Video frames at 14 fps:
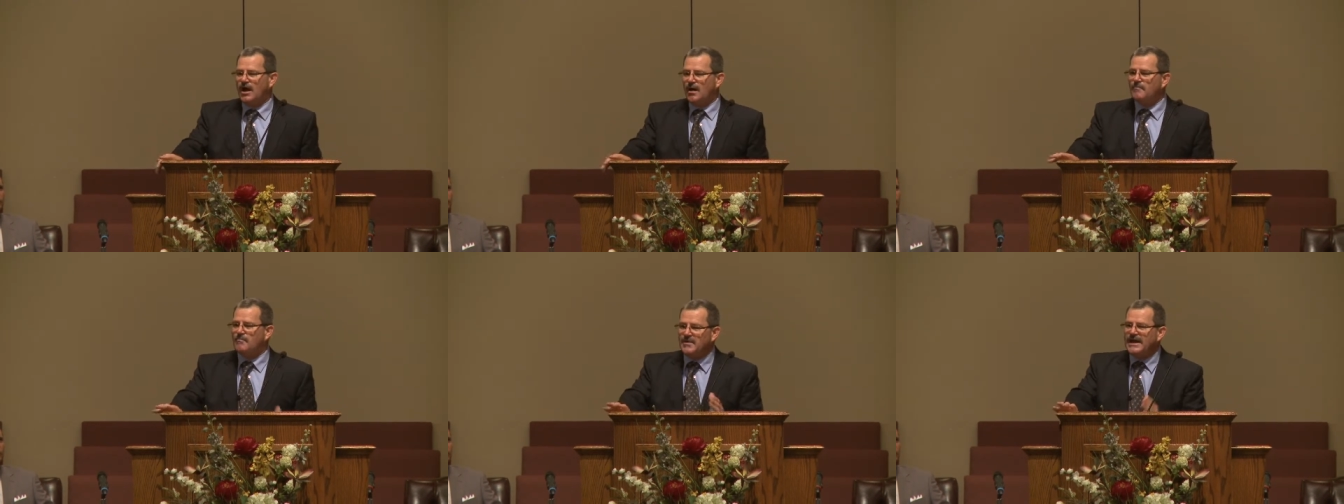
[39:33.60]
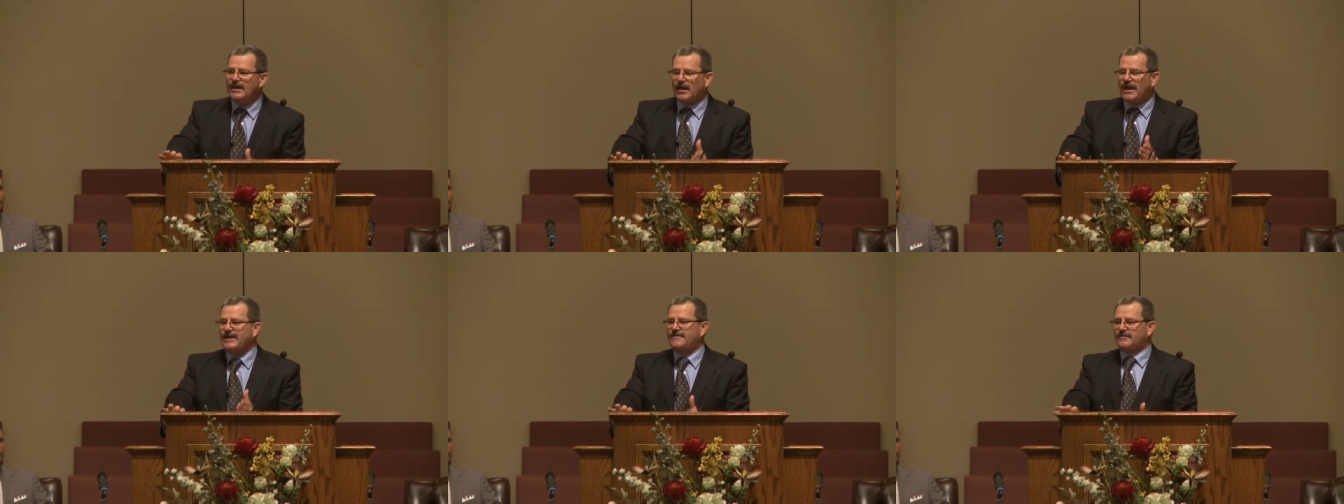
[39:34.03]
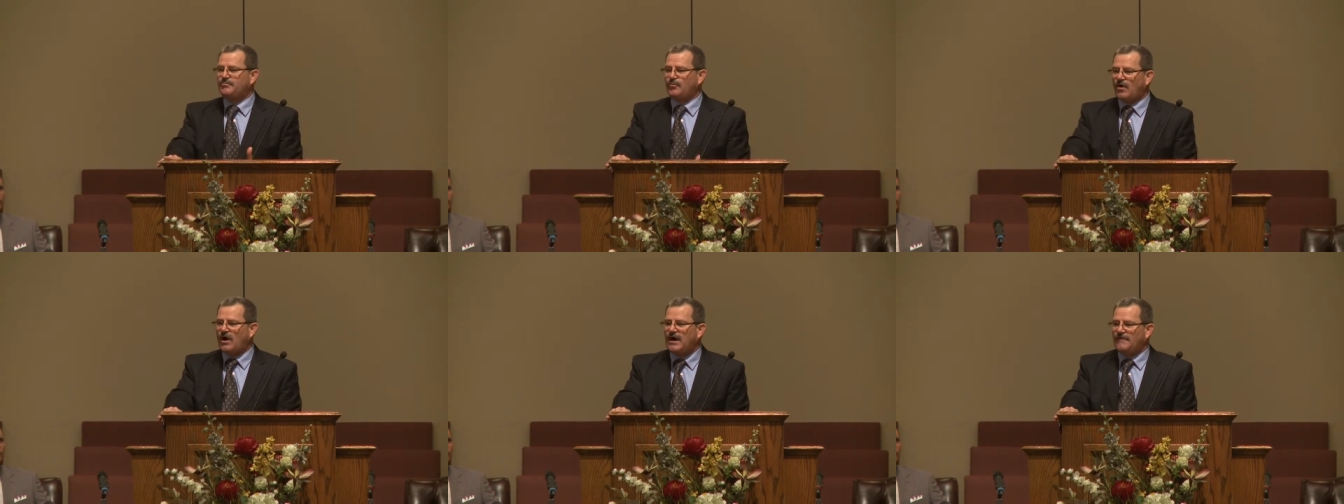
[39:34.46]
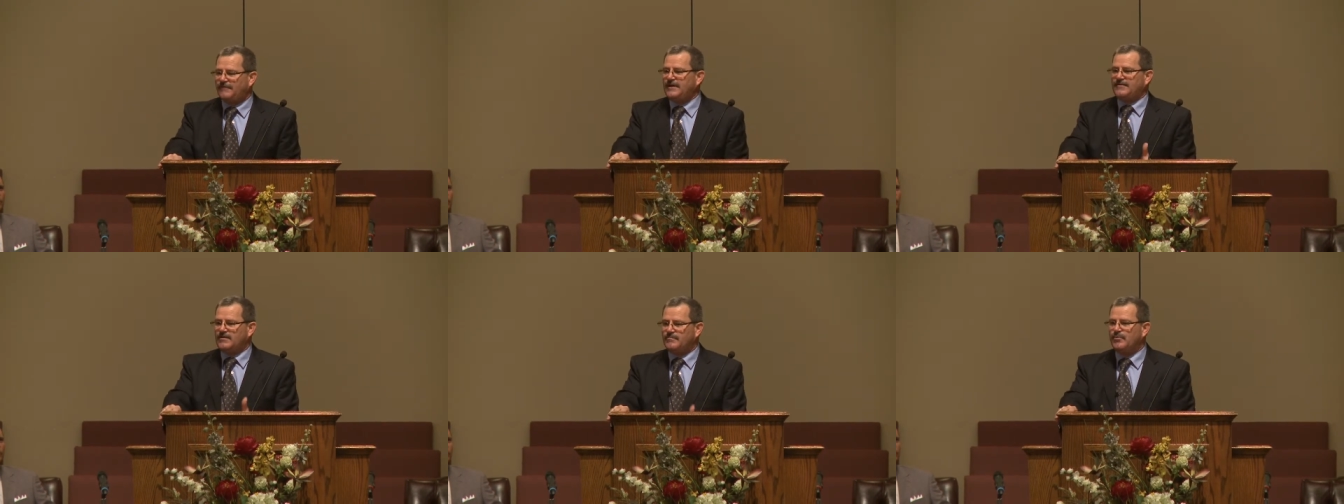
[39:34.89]
be like the prophet
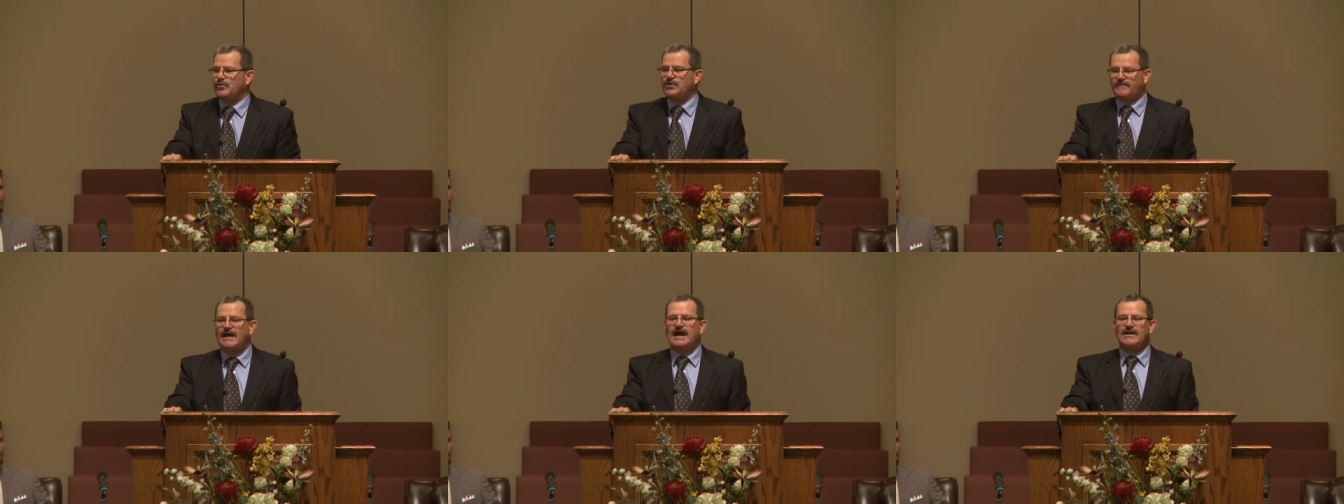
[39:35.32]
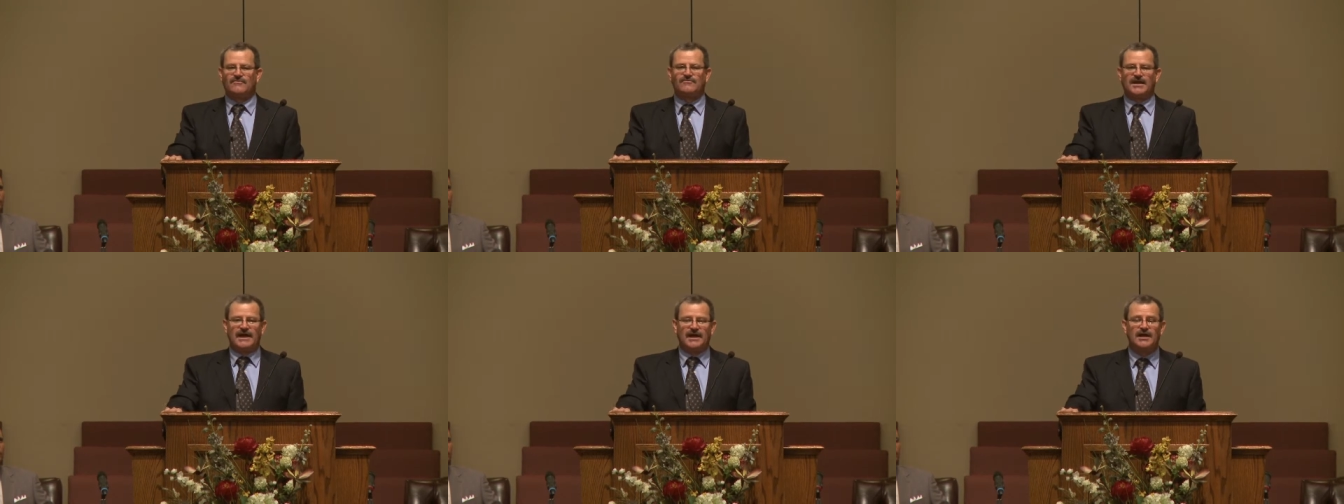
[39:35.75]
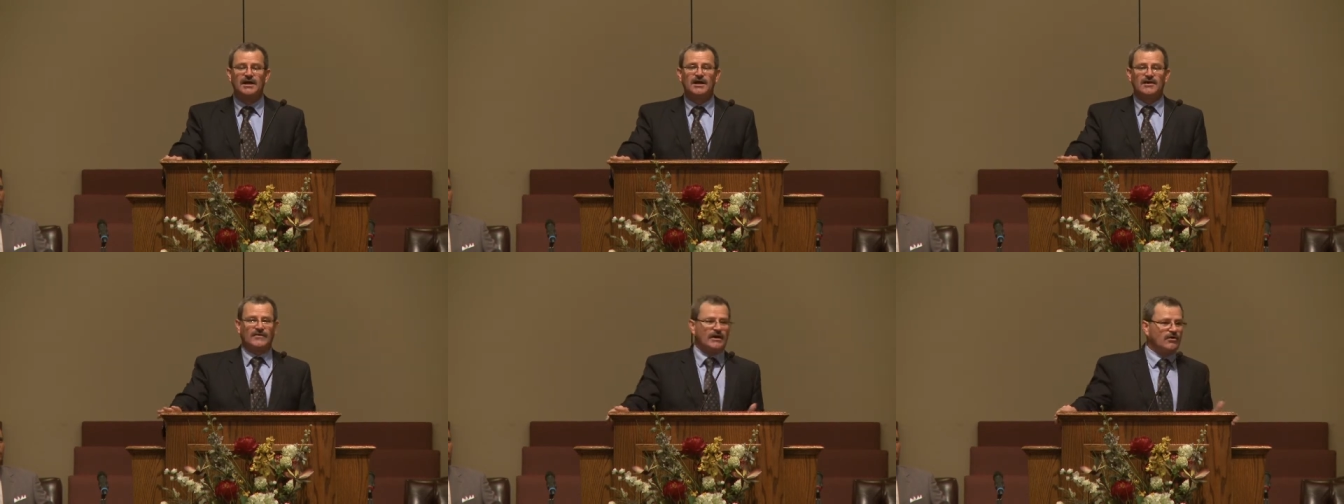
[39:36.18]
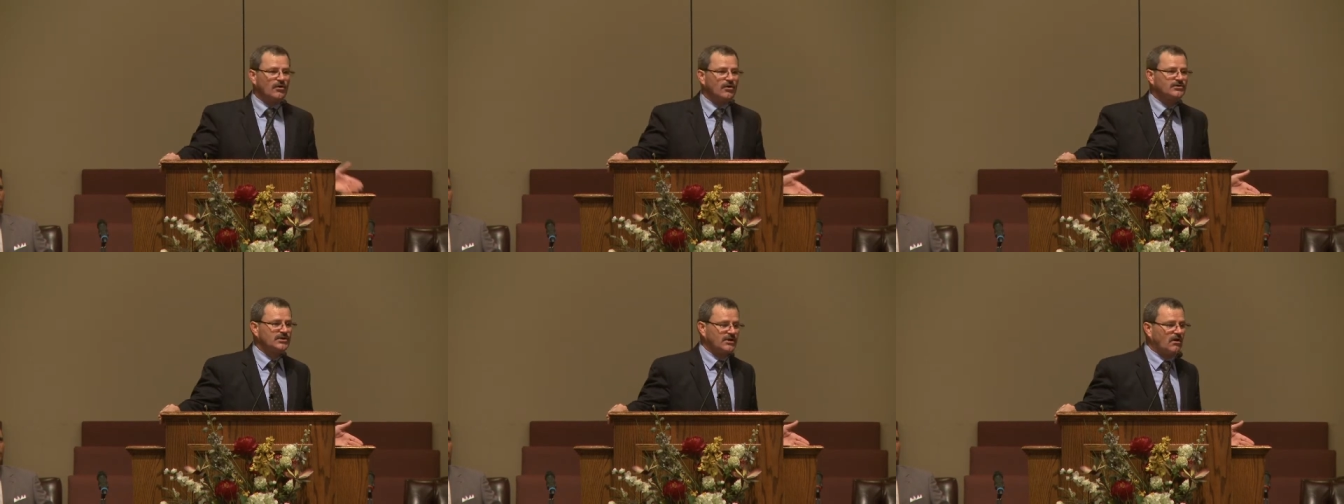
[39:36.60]
in the book of Isaiah that
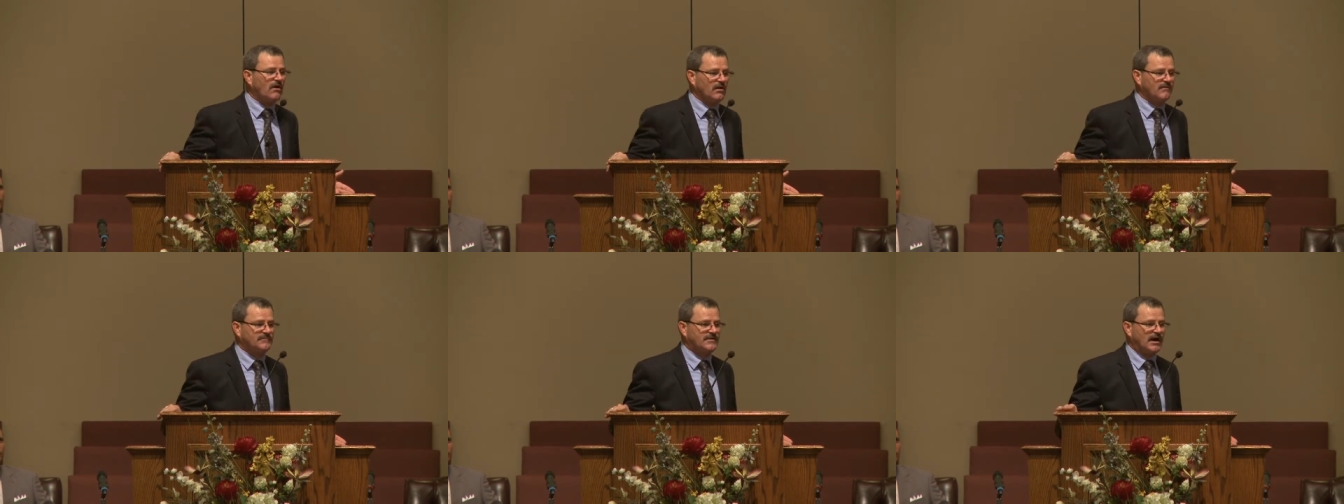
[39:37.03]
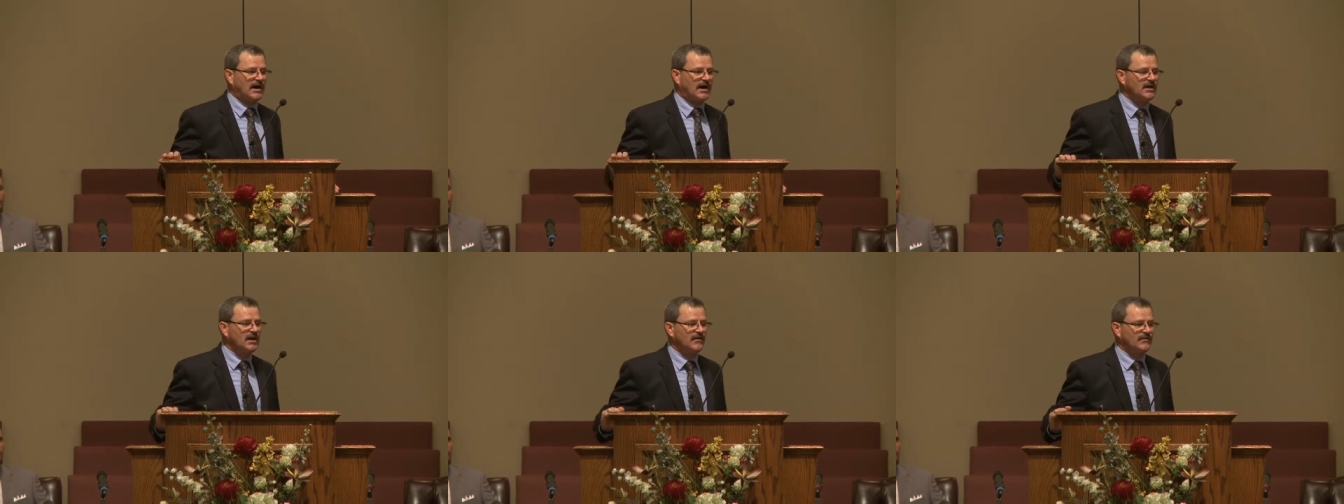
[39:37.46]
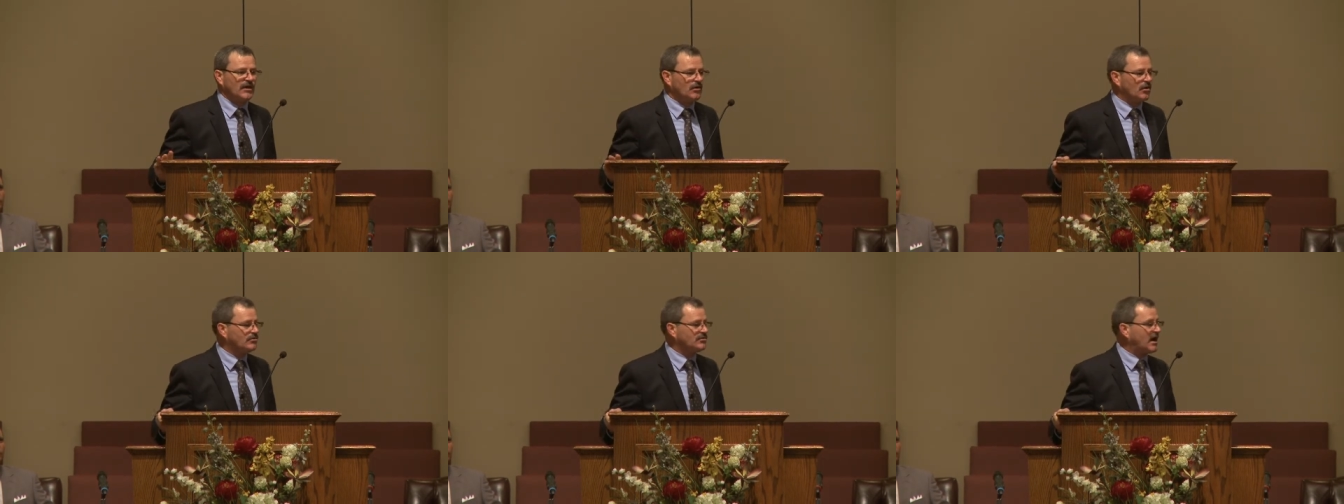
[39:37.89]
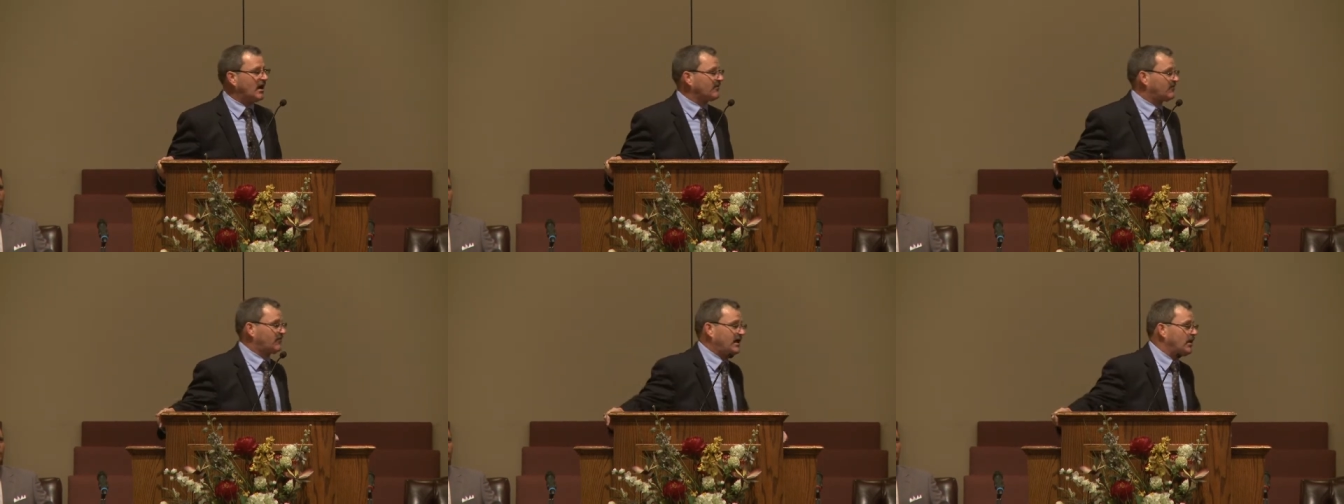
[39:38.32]
heard the call of God, that heard God
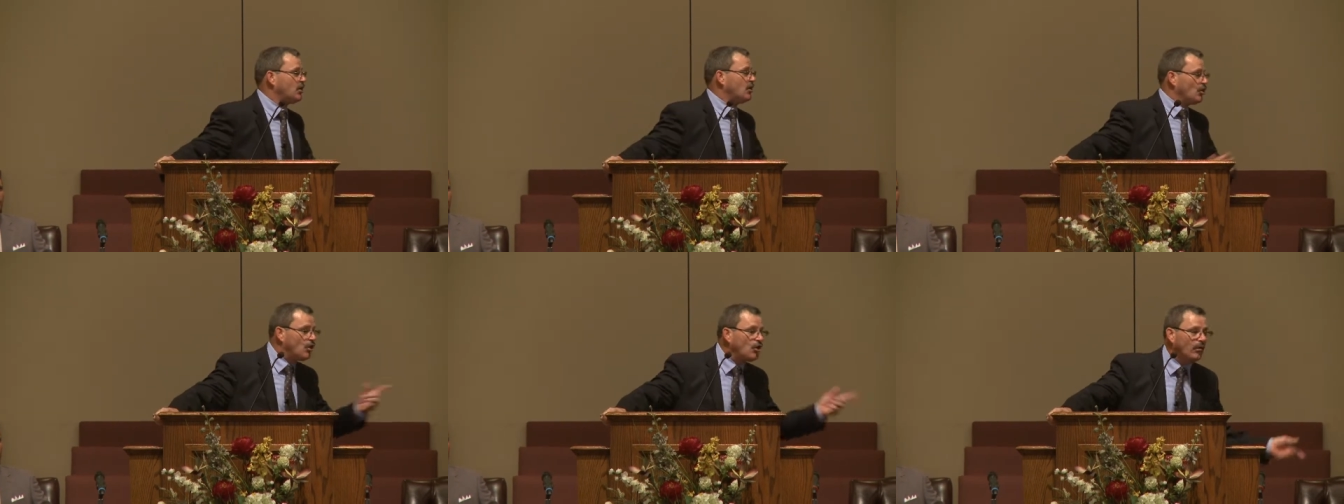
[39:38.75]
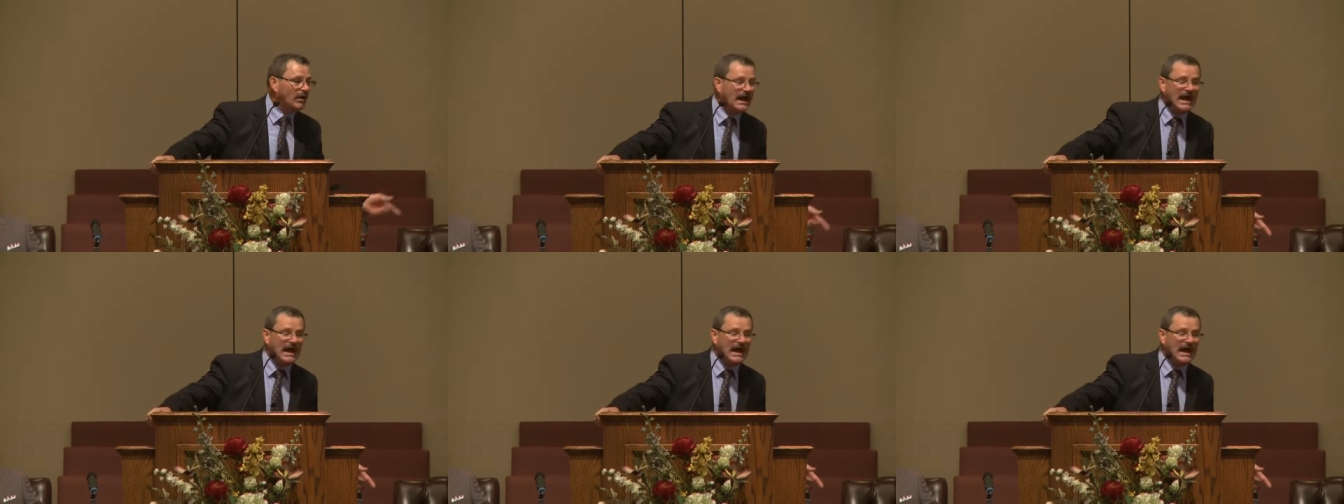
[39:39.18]
saying, who will I